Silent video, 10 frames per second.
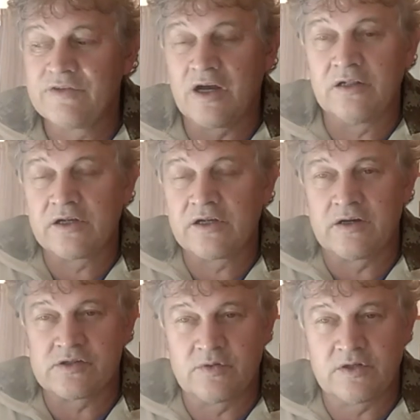the elder
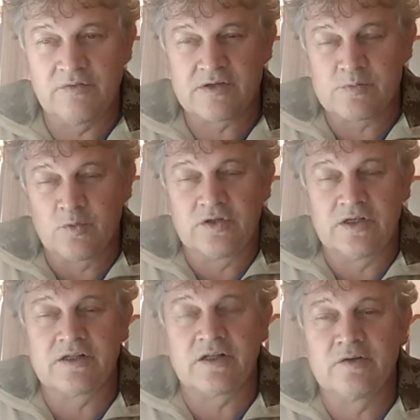guys will give us more
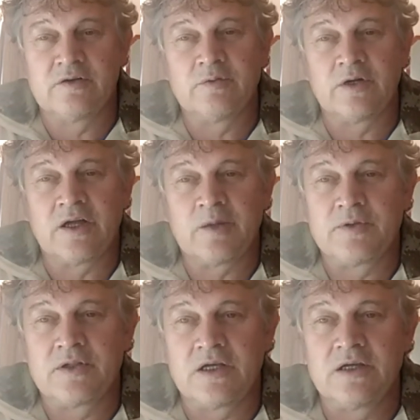detail on what
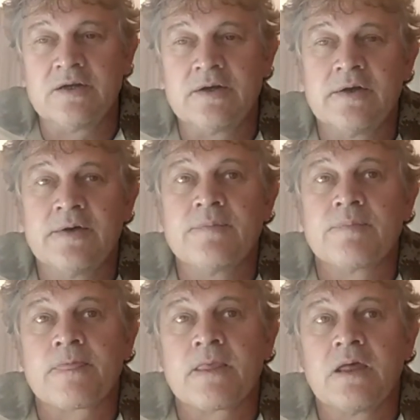happened there.
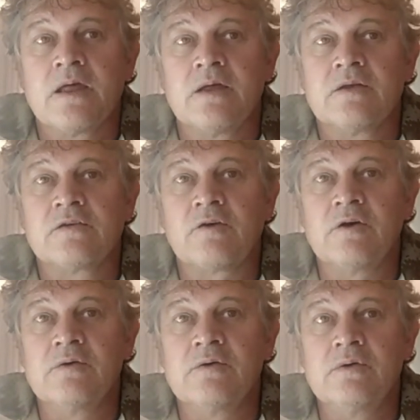
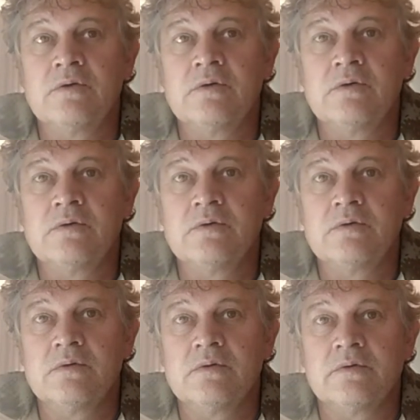So
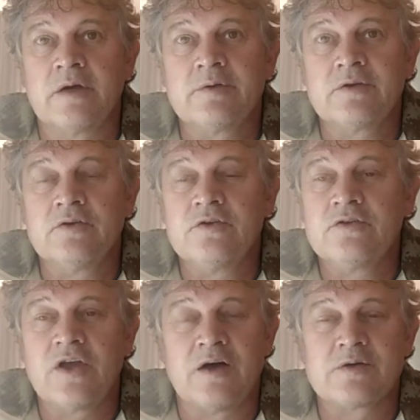they were two,
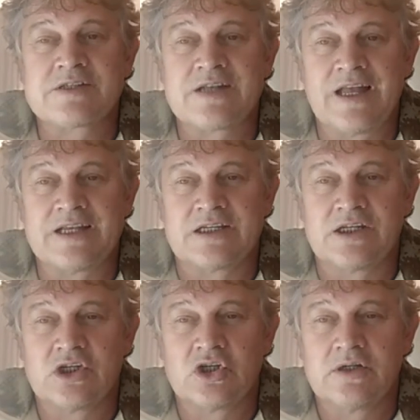three hours late,
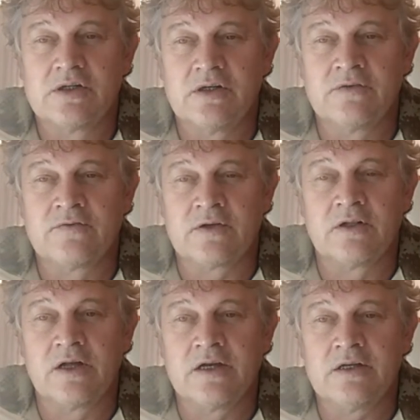
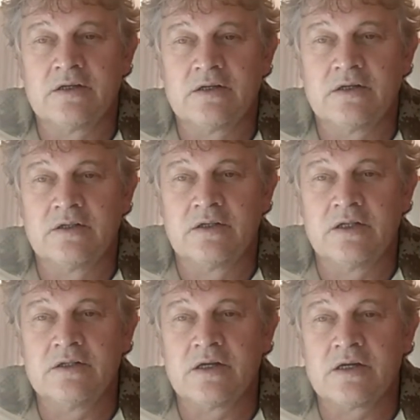FNLA. And
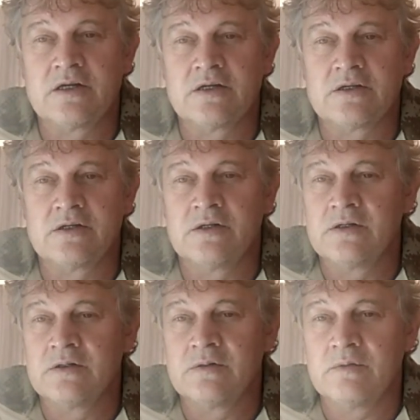then they,
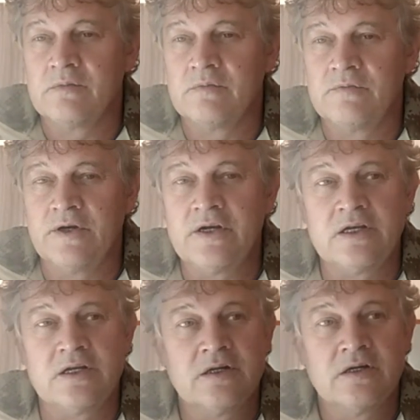uh,
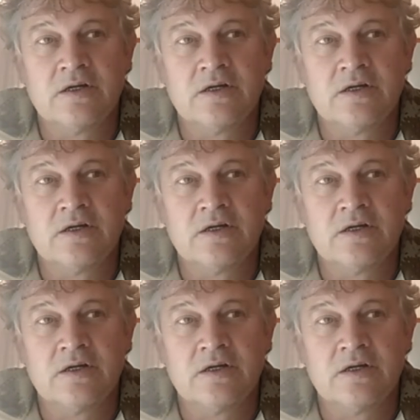very